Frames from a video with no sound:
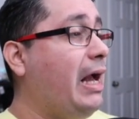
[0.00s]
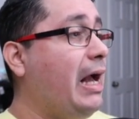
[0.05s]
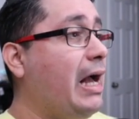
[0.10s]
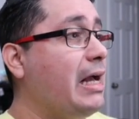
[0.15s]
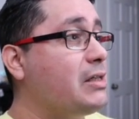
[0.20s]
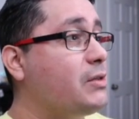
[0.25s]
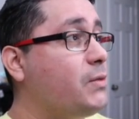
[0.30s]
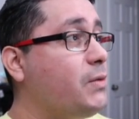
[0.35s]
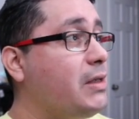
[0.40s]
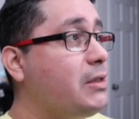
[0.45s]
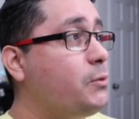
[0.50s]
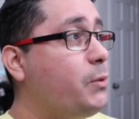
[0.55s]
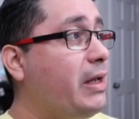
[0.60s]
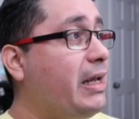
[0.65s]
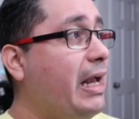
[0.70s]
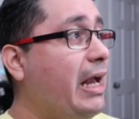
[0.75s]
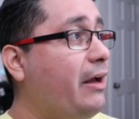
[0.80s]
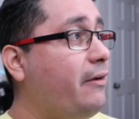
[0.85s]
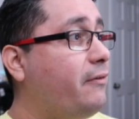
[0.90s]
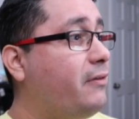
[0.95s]
as soon as we
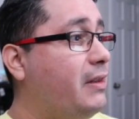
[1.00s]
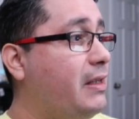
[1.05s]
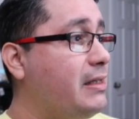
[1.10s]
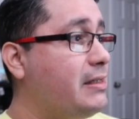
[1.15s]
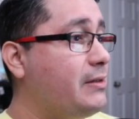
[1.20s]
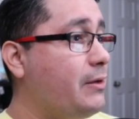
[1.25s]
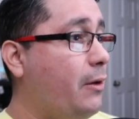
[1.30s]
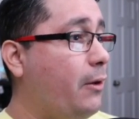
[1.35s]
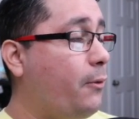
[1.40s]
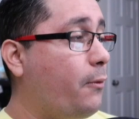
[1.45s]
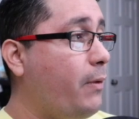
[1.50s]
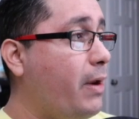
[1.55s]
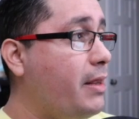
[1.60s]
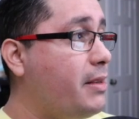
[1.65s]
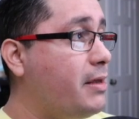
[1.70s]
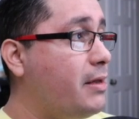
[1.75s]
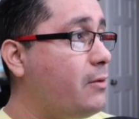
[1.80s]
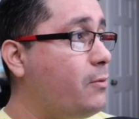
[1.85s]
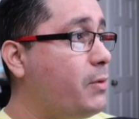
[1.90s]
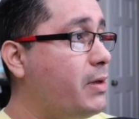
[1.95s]
have this
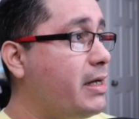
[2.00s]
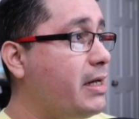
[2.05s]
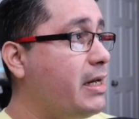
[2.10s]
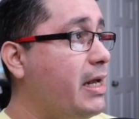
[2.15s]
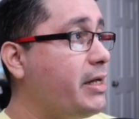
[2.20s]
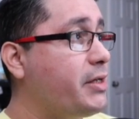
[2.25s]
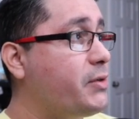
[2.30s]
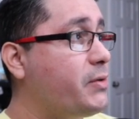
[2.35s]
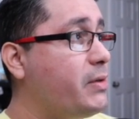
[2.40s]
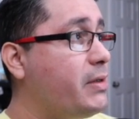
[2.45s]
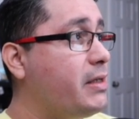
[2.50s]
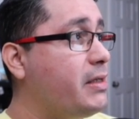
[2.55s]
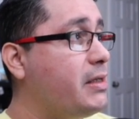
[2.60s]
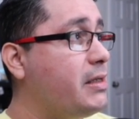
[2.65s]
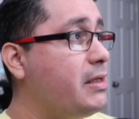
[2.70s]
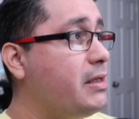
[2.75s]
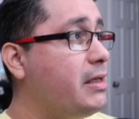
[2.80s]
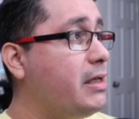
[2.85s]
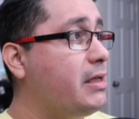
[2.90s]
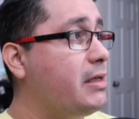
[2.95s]
ready, we can
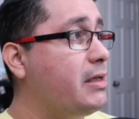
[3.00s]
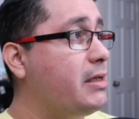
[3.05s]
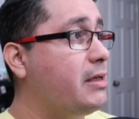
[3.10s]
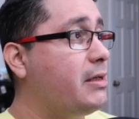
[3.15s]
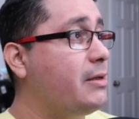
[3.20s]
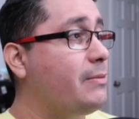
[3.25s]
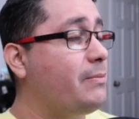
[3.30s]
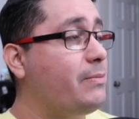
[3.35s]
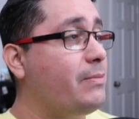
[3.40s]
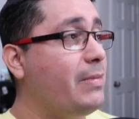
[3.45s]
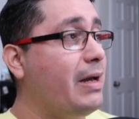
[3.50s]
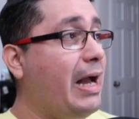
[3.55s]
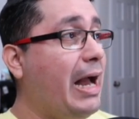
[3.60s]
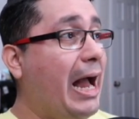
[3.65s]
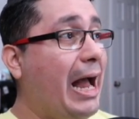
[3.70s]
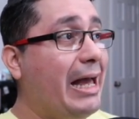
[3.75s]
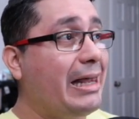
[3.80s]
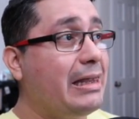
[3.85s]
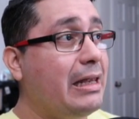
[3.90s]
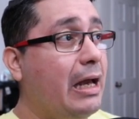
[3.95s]
actually uh,
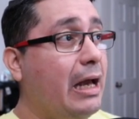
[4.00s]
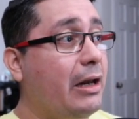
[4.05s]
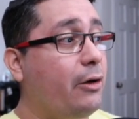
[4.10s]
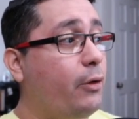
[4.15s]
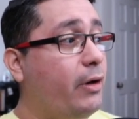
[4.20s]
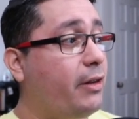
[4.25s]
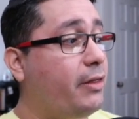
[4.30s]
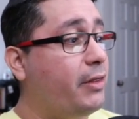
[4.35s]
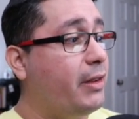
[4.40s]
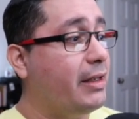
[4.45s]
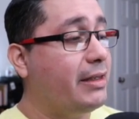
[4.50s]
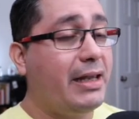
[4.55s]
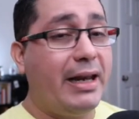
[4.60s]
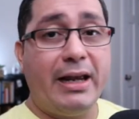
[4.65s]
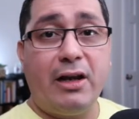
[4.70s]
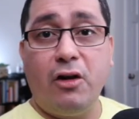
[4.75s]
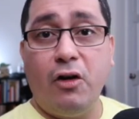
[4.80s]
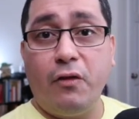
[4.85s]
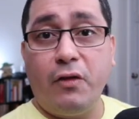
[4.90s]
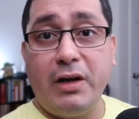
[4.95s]
add another thing that I
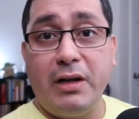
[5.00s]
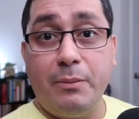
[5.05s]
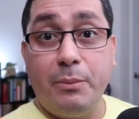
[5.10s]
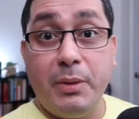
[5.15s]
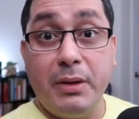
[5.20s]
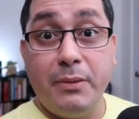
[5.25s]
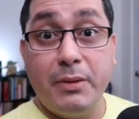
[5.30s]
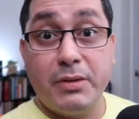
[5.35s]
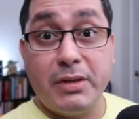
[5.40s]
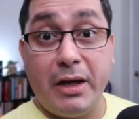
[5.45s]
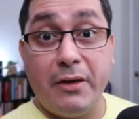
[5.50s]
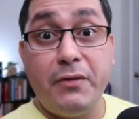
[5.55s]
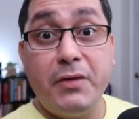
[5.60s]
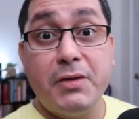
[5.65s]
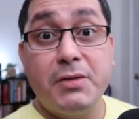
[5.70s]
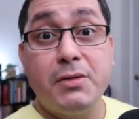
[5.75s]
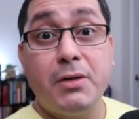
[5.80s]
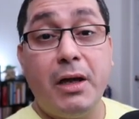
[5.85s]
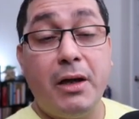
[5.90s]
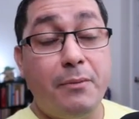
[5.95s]
covered in previous
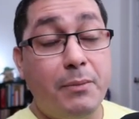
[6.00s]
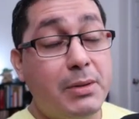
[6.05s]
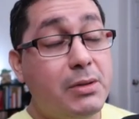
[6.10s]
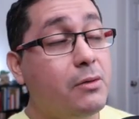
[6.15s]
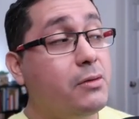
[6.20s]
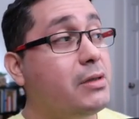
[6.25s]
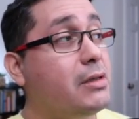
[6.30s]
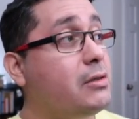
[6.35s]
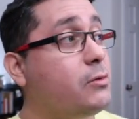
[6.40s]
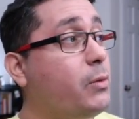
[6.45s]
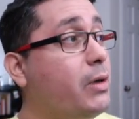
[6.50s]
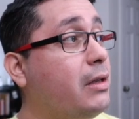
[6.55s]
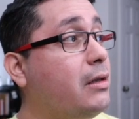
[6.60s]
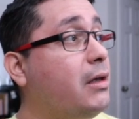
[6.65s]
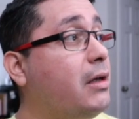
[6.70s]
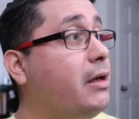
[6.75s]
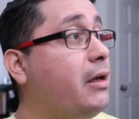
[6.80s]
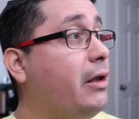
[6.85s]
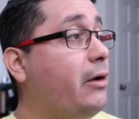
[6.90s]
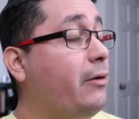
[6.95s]
episodes as well
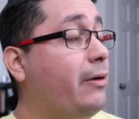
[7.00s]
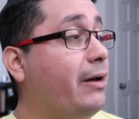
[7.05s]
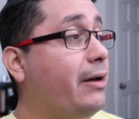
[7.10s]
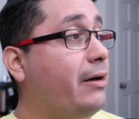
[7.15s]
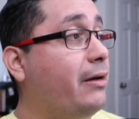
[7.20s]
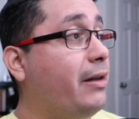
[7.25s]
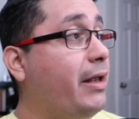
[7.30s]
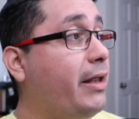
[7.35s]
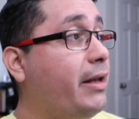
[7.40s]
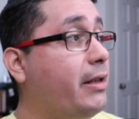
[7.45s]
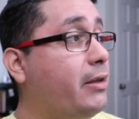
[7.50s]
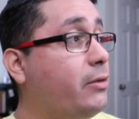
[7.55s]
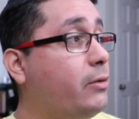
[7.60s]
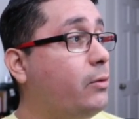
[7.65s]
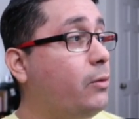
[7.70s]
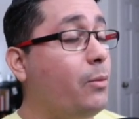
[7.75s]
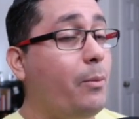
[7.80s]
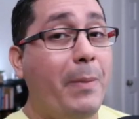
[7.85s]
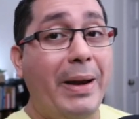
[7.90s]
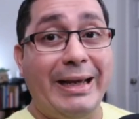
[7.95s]
related
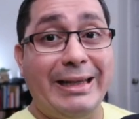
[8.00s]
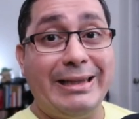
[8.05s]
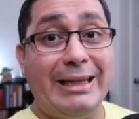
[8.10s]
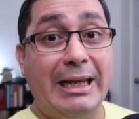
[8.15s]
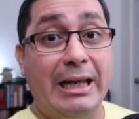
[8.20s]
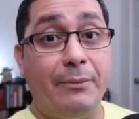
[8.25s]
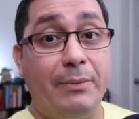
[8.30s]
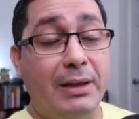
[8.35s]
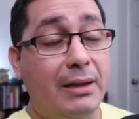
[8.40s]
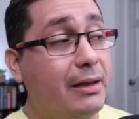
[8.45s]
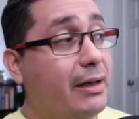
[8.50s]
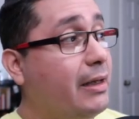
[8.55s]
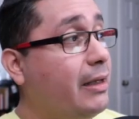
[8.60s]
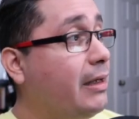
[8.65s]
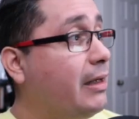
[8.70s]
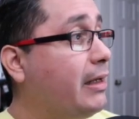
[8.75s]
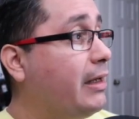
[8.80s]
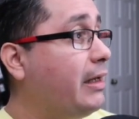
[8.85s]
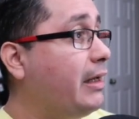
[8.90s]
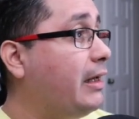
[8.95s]
to maintainability
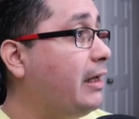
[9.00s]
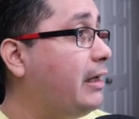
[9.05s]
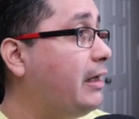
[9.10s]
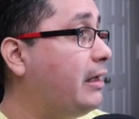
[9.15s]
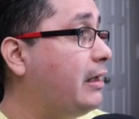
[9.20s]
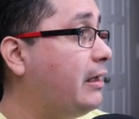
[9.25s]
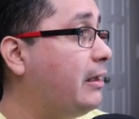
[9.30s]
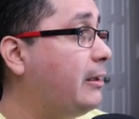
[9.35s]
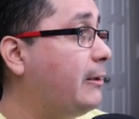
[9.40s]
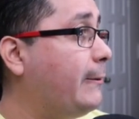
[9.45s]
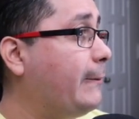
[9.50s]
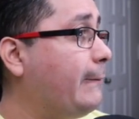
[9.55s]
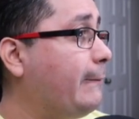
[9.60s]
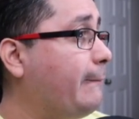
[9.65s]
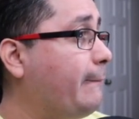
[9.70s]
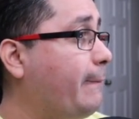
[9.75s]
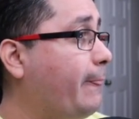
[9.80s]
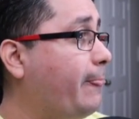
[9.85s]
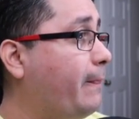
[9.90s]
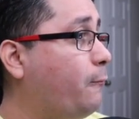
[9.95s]

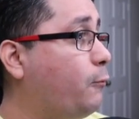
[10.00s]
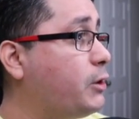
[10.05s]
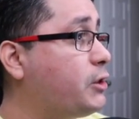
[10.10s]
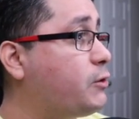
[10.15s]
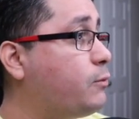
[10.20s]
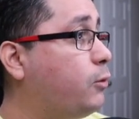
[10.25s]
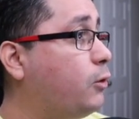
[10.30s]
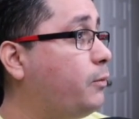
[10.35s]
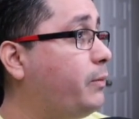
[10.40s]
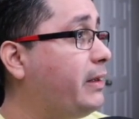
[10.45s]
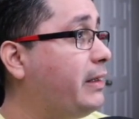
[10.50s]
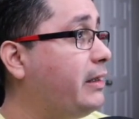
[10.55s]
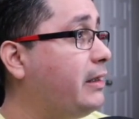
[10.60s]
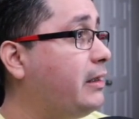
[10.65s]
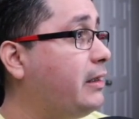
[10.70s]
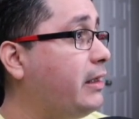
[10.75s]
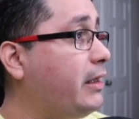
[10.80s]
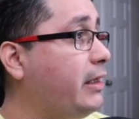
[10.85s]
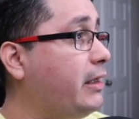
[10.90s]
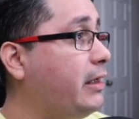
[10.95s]
uh, which will
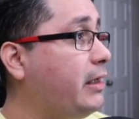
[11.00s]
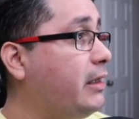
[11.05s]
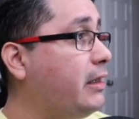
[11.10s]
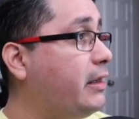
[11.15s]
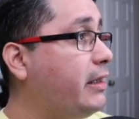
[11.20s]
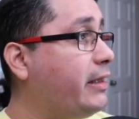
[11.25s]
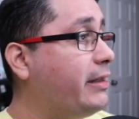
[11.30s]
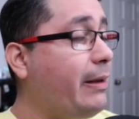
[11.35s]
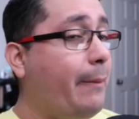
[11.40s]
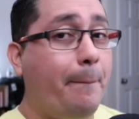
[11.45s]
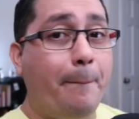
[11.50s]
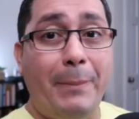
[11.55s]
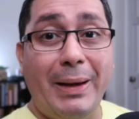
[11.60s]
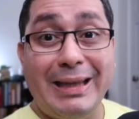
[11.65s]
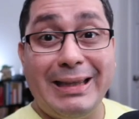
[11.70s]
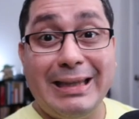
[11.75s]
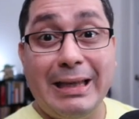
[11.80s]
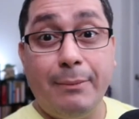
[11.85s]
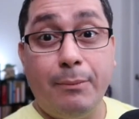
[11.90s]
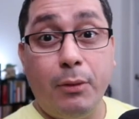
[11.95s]
be in the
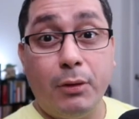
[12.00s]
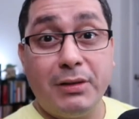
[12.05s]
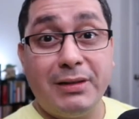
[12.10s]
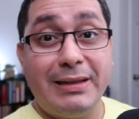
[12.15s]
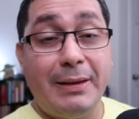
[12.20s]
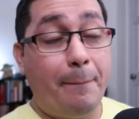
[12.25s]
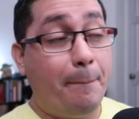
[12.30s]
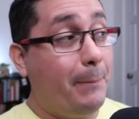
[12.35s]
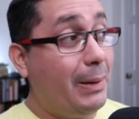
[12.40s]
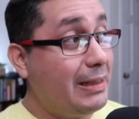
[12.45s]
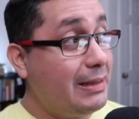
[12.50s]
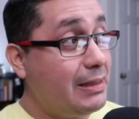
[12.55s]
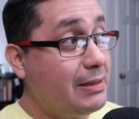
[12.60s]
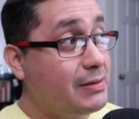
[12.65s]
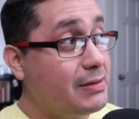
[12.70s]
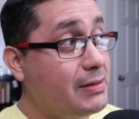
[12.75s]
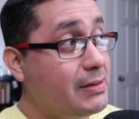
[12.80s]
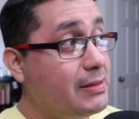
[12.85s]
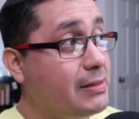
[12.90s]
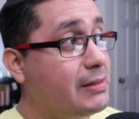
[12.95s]
dependabot
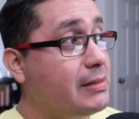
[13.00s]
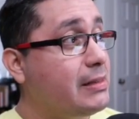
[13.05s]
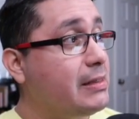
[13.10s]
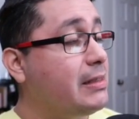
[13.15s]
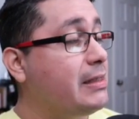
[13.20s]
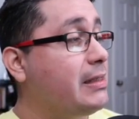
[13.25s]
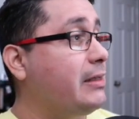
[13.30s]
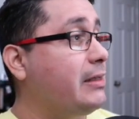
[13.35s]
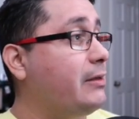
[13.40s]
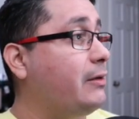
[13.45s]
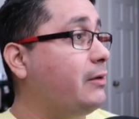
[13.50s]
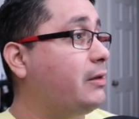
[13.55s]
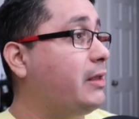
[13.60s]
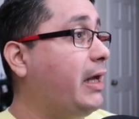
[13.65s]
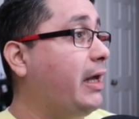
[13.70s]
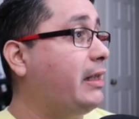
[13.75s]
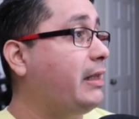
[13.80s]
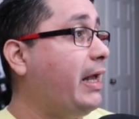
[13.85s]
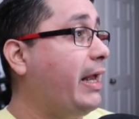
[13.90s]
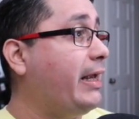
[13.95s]
dependencies
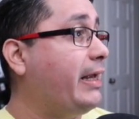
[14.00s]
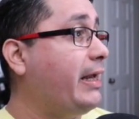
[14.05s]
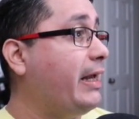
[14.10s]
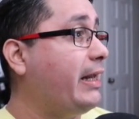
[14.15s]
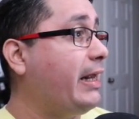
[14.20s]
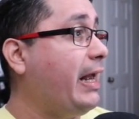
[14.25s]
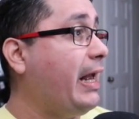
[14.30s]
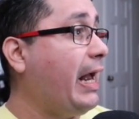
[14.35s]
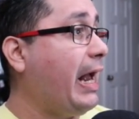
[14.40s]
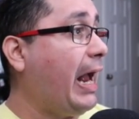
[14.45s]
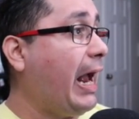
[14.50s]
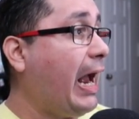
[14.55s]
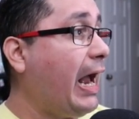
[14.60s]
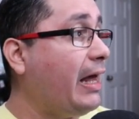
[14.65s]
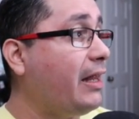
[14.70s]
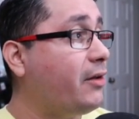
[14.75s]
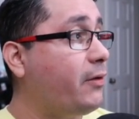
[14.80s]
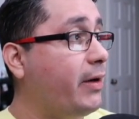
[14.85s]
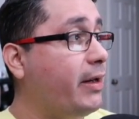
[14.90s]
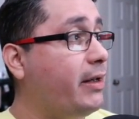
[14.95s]
that I can
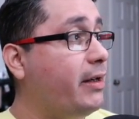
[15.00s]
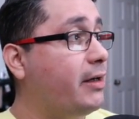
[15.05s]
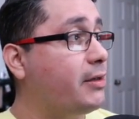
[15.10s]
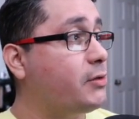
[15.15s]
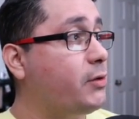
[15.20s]
add right here.